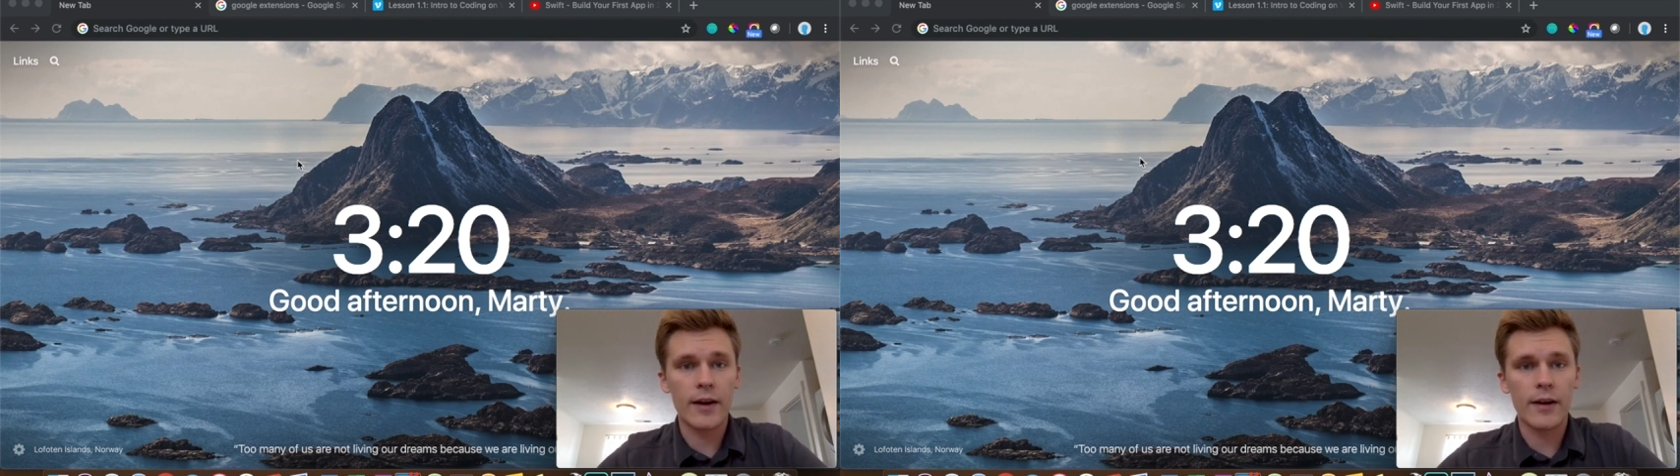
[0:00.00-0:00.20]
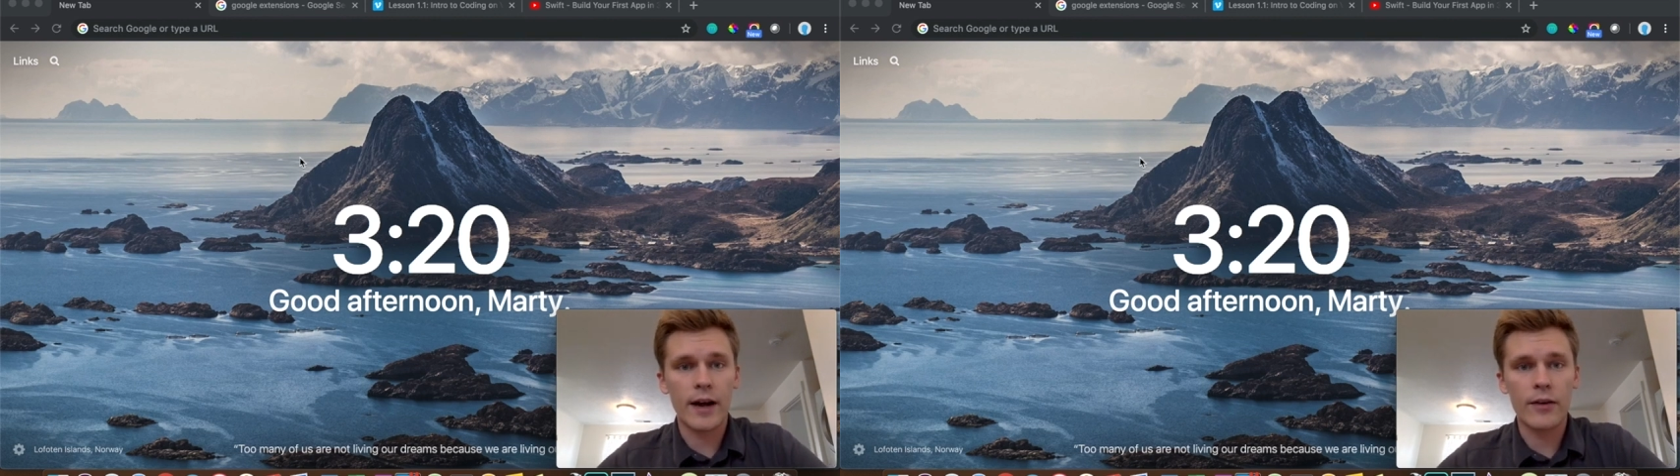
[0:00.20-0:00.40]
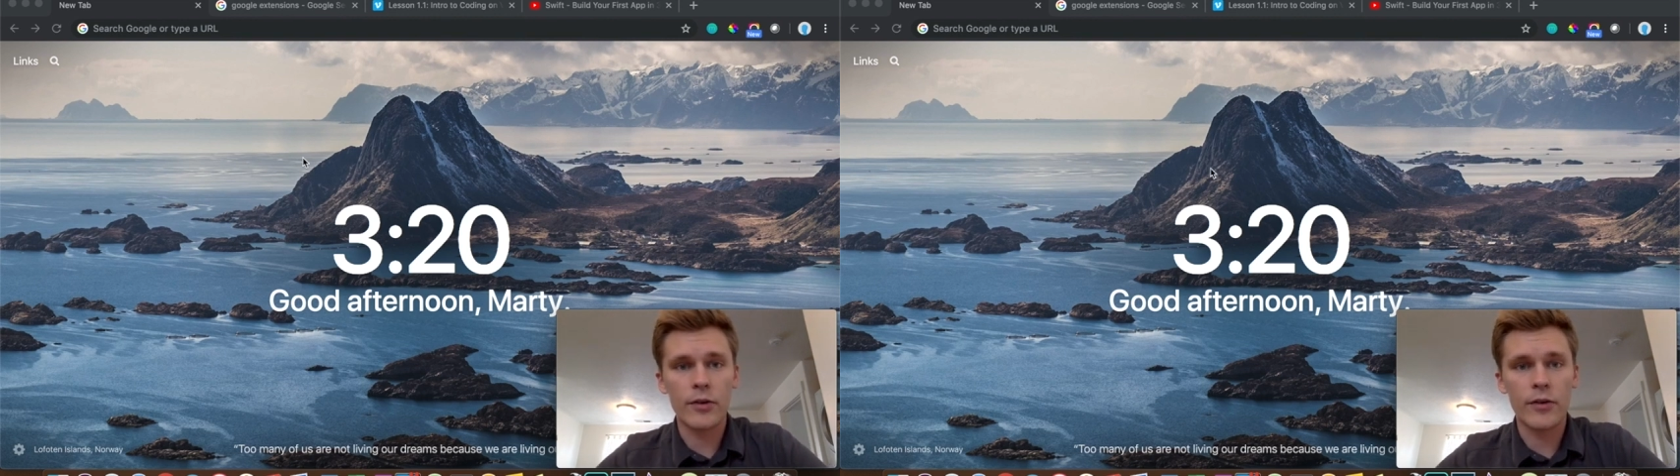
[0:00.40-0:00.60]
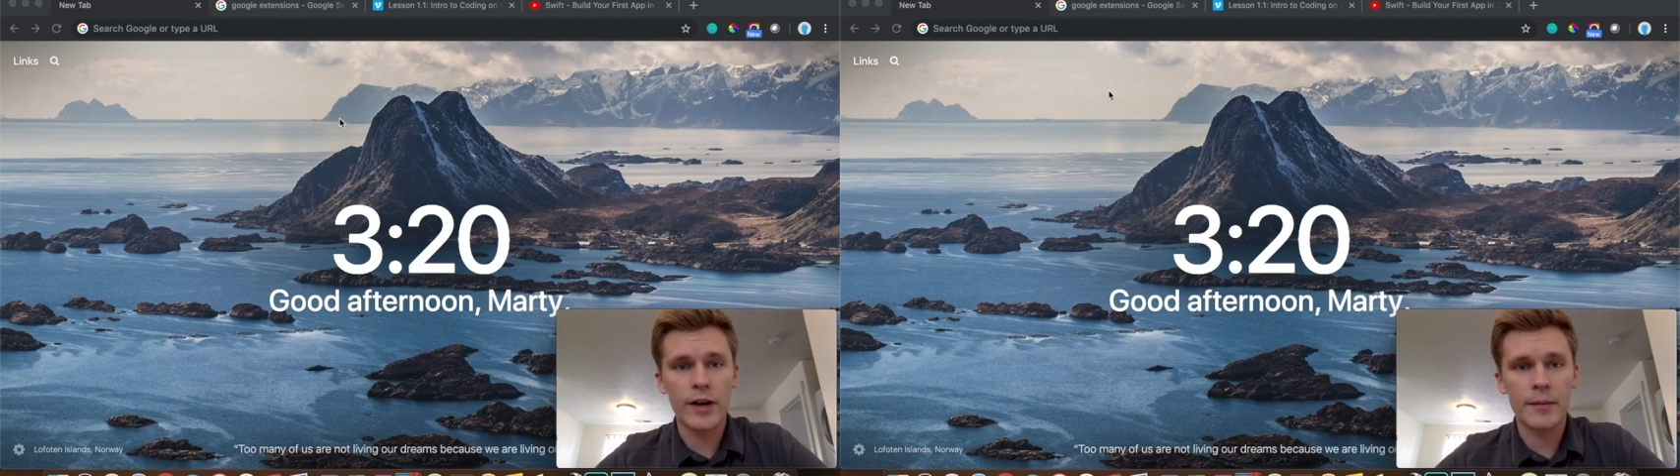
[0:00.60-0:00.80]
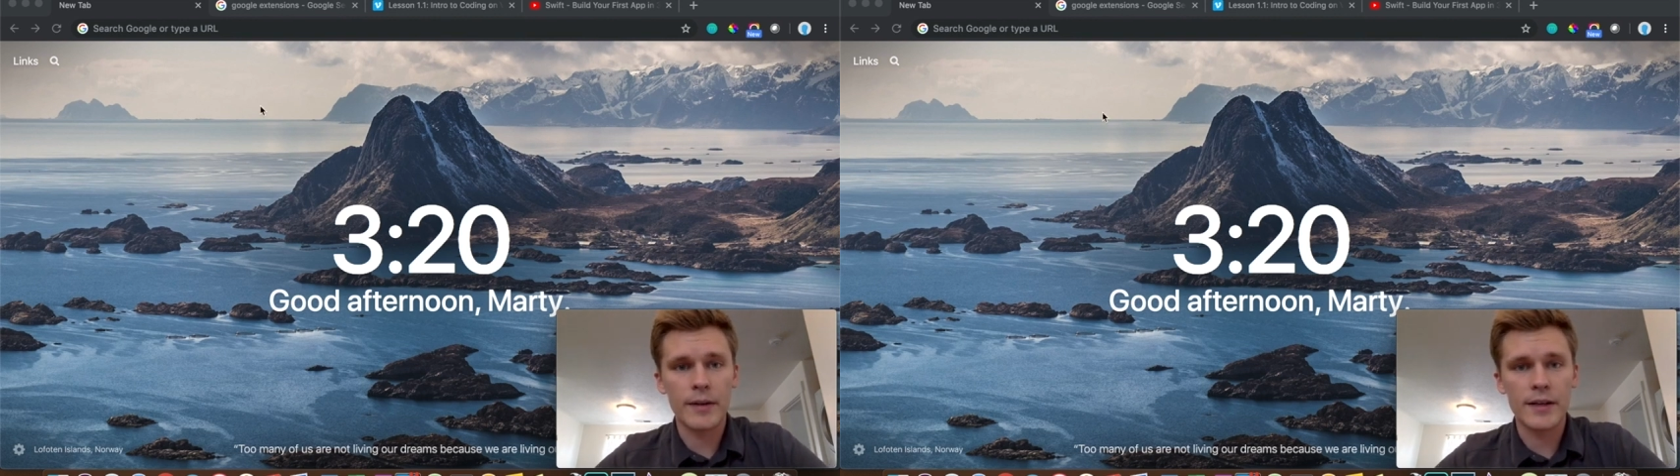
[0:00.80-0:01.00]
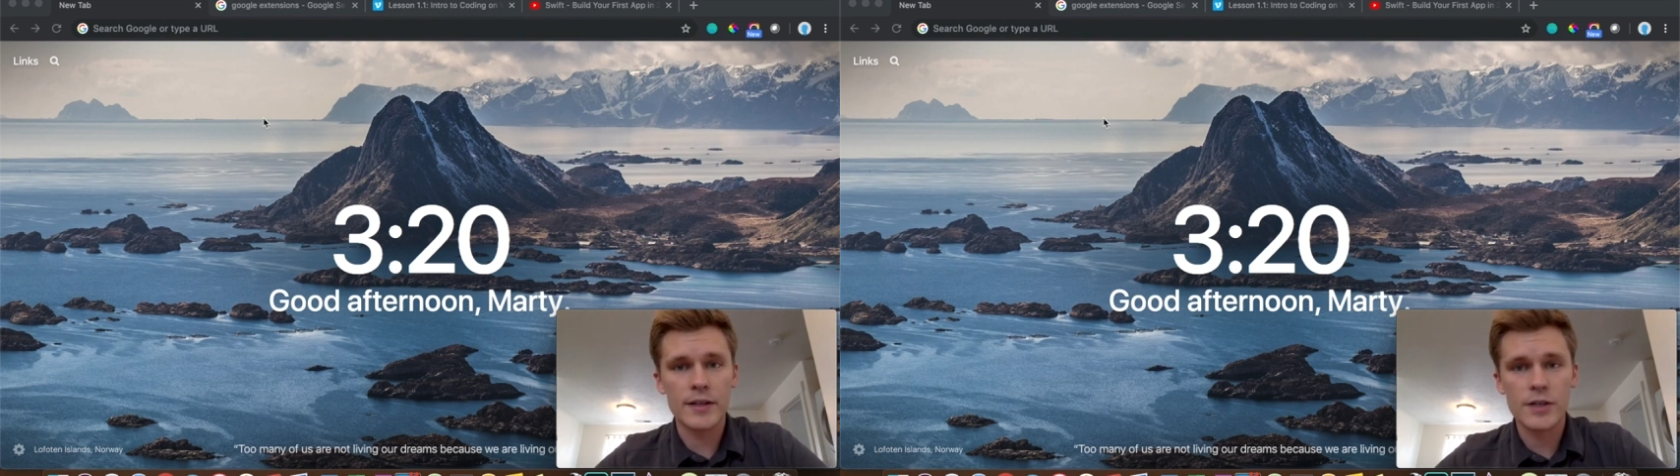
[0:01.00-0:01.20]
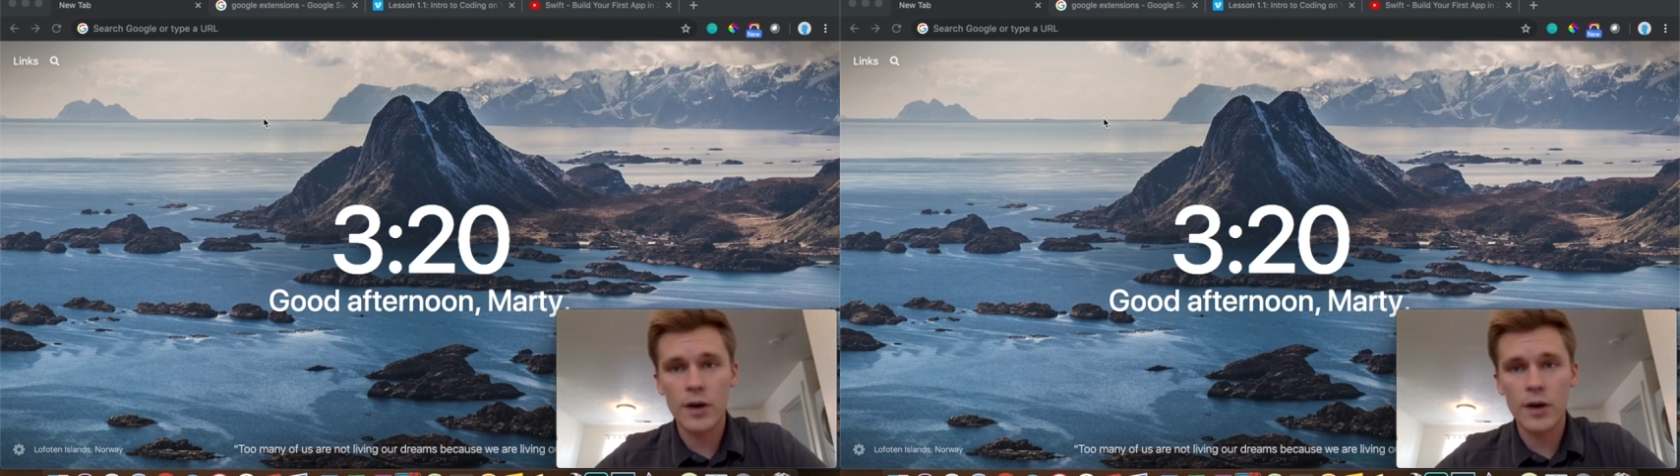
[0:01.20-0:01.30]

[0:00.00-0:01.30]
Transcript: I really recommend it.